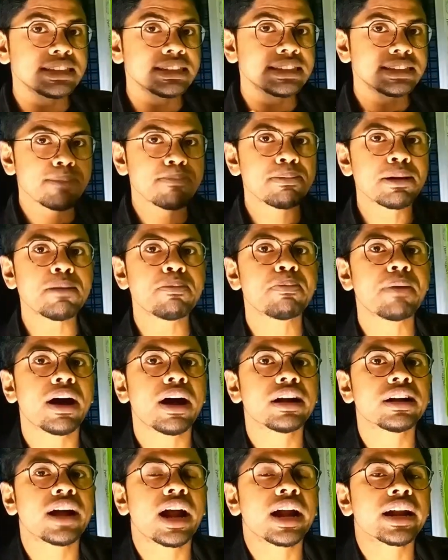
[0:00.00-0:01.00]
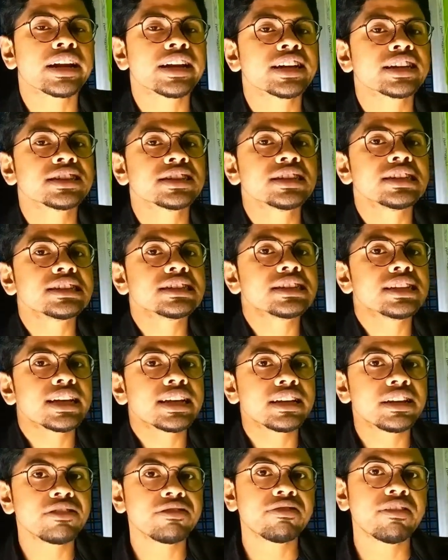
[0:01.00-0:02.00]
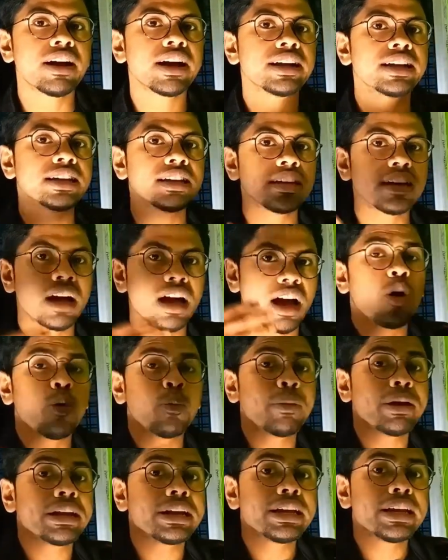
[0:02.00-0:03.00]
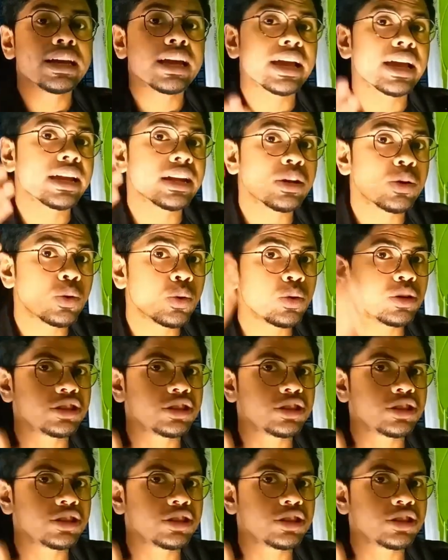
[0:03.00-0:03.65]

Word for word: In simple part, architecture is like defining how many and